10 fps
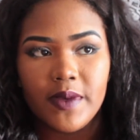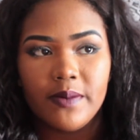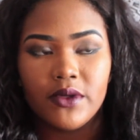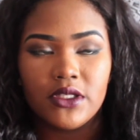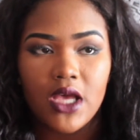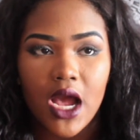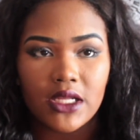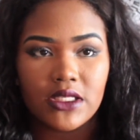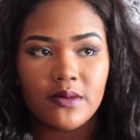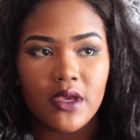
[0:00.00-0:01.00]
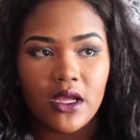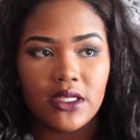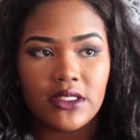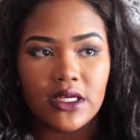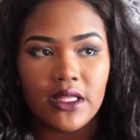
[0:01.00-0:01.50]
People talk to me on
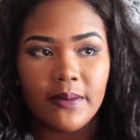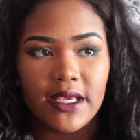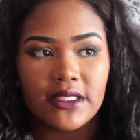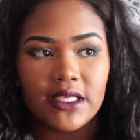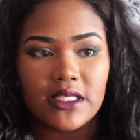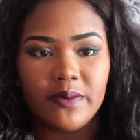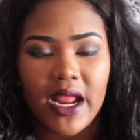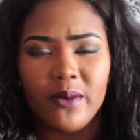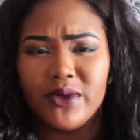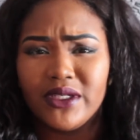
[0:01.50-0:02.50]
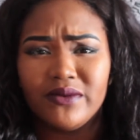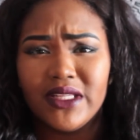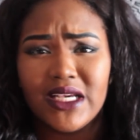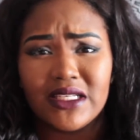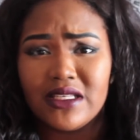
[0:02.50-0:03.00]
a daily basis, but I wouldn't
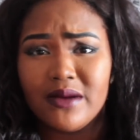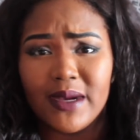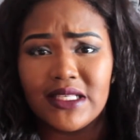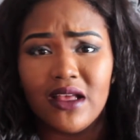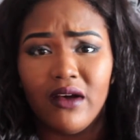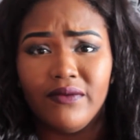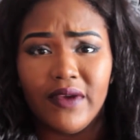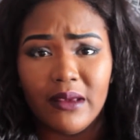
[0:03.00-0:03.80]
really consider myself